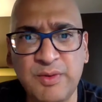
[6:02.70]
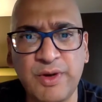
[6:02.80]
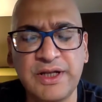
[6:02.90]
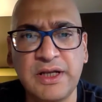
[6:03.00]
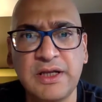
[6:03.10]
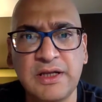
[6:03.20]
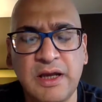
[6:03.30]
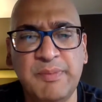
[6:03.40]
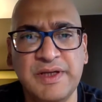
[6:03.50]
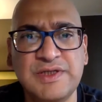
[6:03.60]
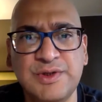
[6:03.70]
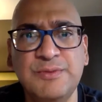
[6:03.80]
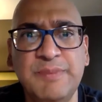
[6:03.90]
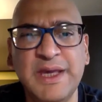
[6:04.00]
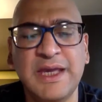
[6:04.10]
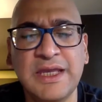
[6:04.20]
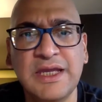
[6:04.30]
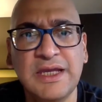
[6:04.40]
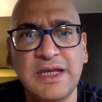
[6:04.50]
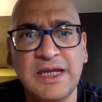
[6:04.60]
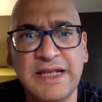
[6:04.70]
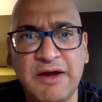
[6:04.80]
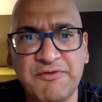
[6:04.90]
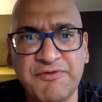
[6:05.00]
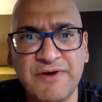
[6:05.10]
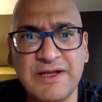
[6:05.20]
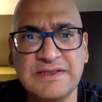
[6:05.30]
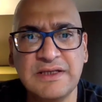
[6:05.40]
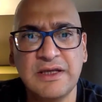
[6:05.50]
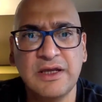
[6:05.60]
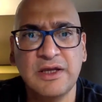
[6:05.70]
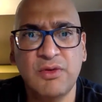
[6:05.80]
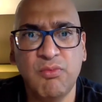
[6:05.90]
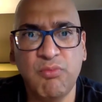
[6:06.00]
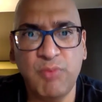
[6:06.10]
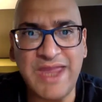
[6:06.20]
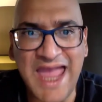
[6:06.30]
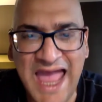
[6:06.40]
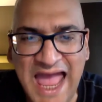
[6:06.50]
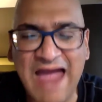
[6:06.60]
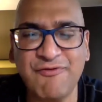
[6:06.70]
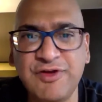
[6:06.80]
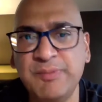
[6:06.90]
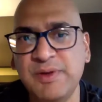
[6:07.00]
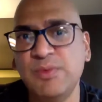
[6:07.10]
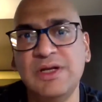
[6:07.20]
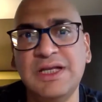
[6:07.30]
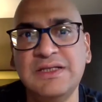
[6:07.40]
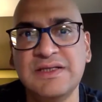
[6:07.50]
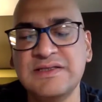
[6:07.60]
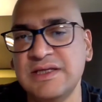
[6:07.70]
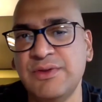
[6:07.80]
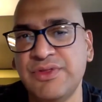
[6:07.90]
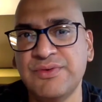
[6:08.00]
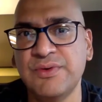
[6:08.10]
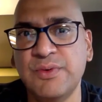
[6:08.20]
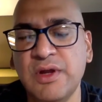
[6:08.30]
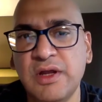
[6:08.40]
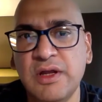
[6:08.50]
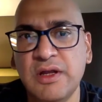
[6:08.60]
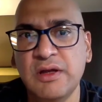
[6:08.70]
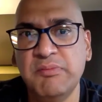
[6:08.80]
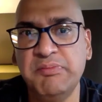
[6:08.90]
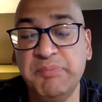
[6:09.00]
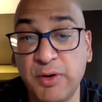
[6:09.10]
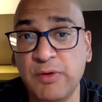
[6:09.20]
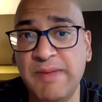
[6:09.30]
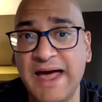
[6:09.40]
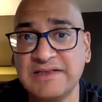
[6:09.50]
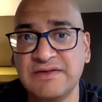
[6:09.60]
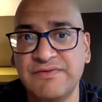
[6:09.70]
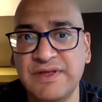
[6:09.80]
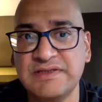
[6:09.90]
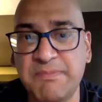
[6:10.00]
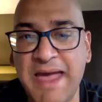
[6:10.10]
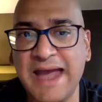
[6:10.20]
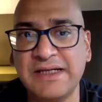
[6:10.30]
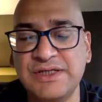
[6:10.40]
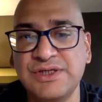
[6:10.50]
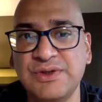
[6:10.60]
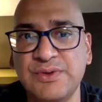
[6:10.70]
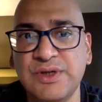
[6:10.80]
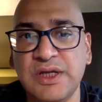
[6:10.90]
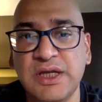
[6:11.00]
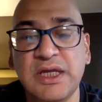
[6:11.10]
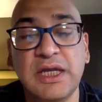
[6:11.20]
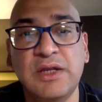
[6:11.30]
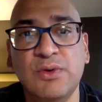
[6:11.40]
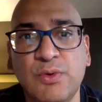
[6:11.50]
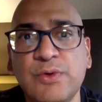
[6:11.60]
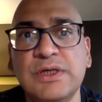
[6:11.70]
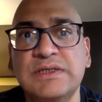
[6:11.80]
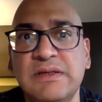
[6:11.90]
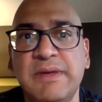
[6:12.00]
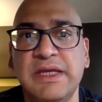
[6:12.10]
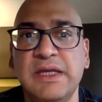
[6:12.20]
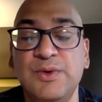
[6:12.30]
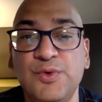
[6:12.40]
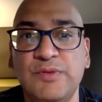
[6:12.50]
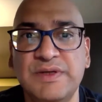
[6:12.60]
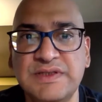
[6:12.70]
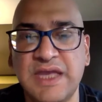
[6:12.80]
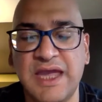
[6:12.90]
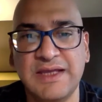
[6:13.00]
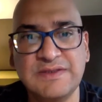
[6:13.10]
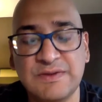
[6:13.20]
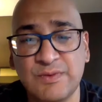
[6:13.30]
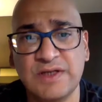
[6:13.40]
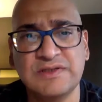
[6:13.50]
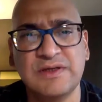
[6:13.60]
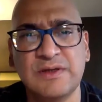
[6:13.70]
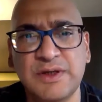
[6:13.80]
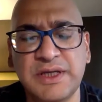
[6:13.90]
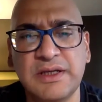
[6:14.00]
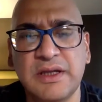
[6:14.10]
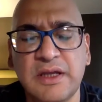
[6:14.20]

went a bit too big. Now, friends, we have to be willing to sit through pullbacks of this magnitude in order to make enormous gains, right? So you look at